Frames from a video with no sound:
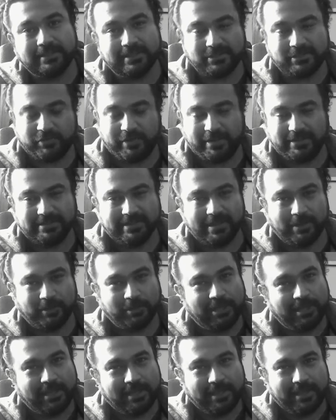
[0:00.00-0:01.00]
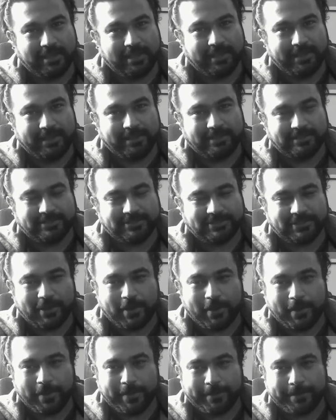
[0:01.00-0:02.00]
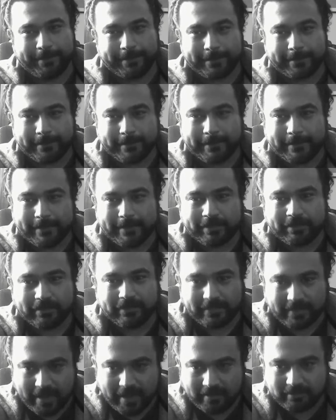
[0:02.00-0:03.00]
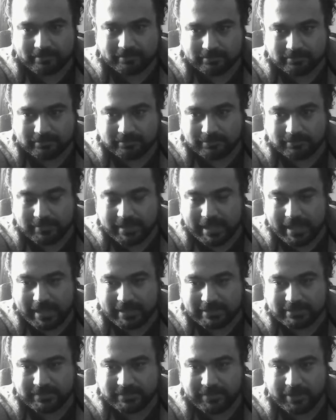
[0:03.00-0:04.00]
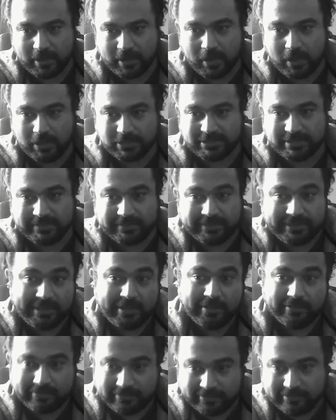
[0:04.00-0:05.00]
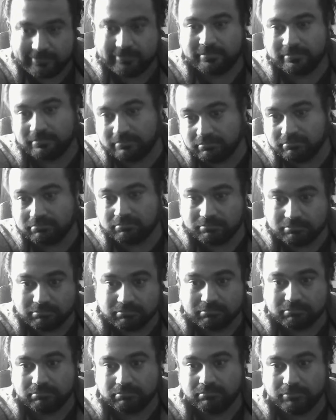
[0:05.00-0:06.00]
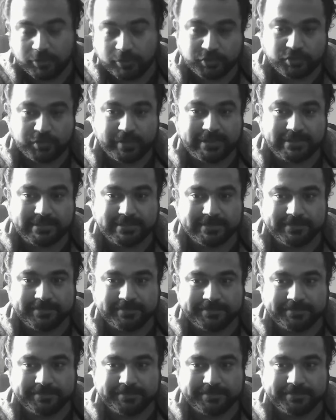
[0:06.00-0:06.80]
the strings out. So yeah, that's for your longevity of your strings.